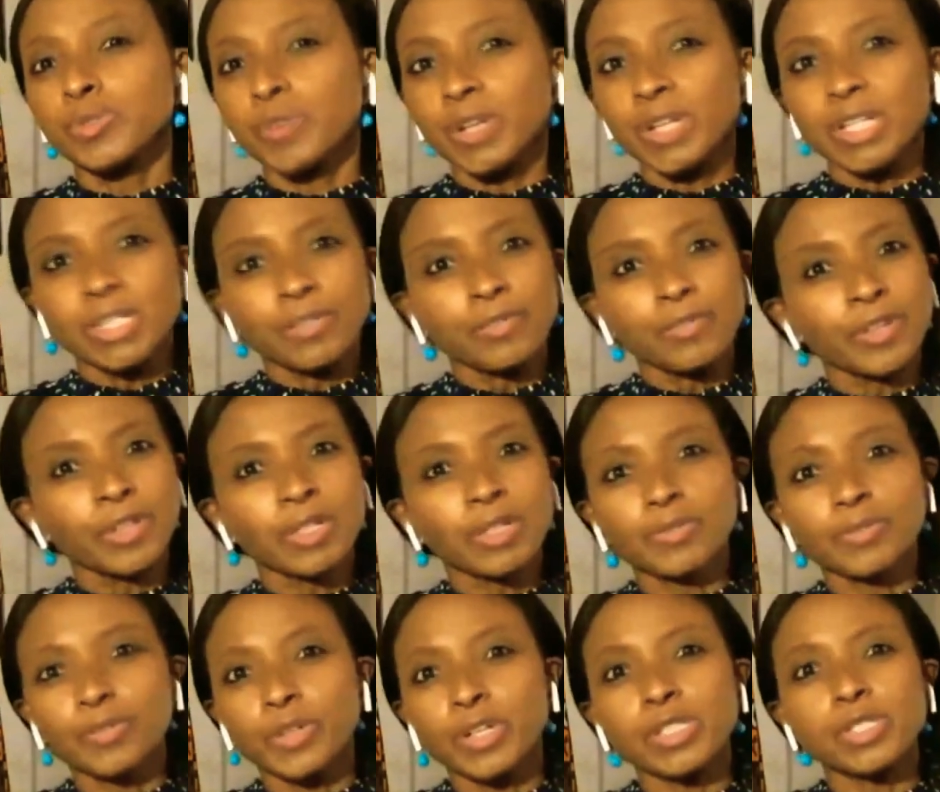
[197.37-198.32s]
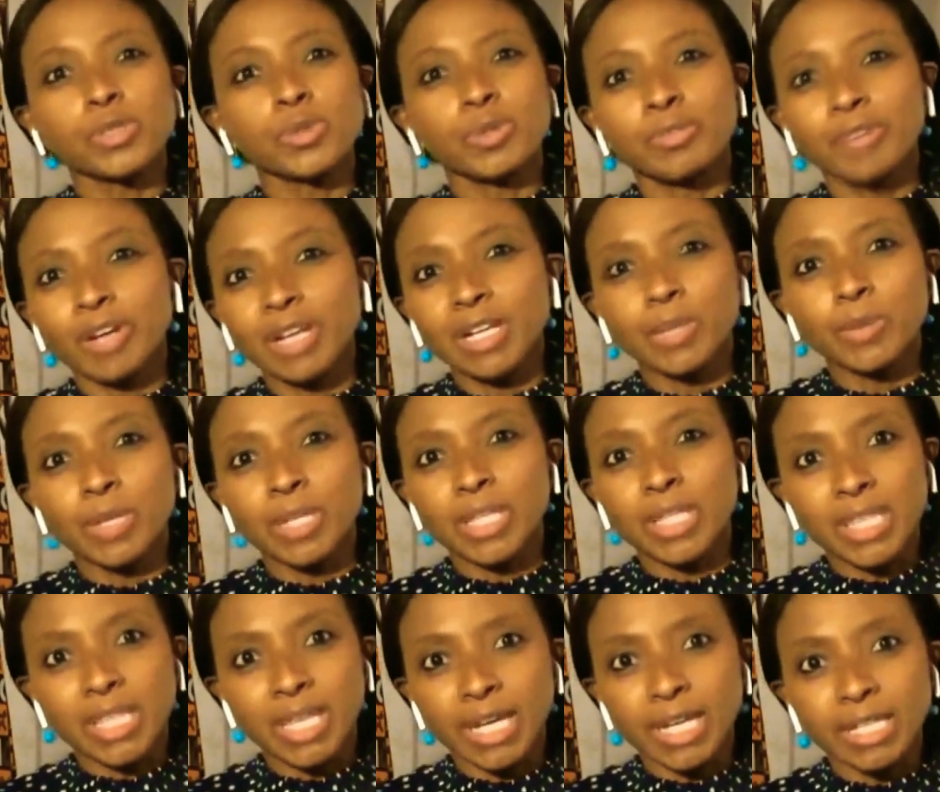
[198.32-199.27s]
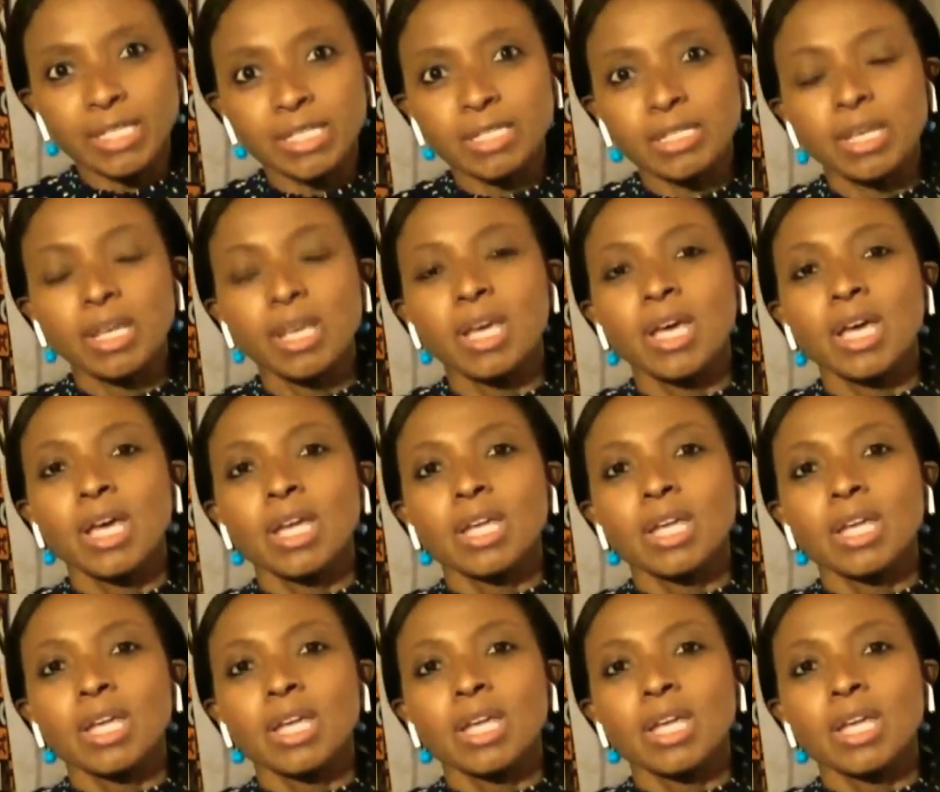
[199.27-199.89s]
So it's very difficult for us to evaluate that.